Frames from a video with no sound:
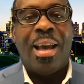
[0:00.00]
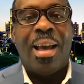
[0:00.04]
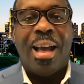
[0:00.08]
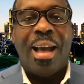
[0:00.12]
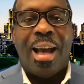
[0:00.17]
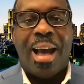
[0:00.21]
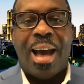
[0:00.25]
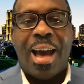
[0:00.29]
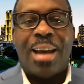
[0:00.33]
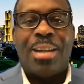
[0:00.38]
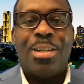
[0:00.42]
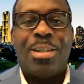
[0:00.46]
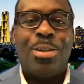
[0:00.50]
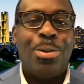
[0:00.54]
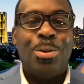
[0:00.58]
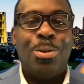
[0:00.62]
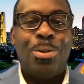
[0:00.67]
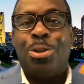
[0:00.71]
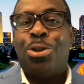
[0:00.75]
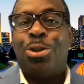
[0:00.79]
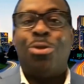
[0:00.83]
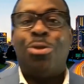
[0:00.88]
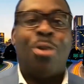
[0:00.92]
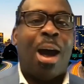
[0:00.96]
had
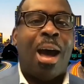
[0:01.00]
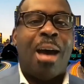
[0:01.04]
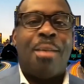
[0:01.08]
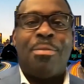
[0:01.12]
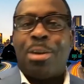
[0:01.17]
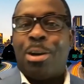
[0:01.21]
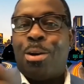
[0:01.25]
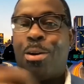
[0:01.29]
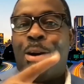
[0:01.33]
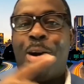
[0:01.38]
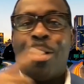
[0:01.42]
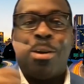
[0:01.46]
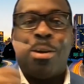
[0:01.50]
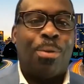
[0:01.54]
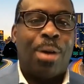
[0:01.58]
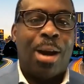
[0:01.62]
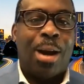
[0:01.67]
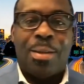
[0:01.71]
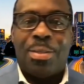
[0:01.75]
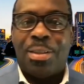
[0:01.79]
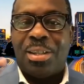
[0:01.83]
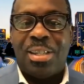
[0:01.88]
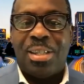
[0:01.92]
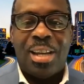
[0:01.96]
students driving all
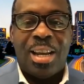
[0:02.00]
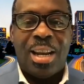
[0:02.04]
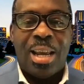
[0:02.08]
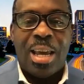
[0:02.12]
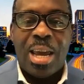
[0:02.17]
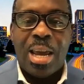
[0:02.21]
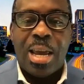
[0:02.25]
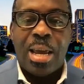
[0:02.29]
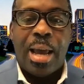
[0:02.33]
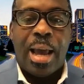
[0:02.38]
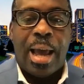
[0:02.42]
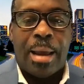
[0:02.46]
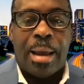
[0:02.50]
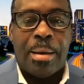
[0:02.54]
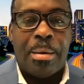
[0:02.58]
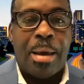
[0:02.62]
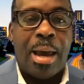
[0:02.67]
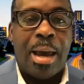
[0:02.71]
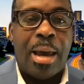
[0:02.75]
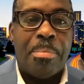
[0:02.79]
around the city and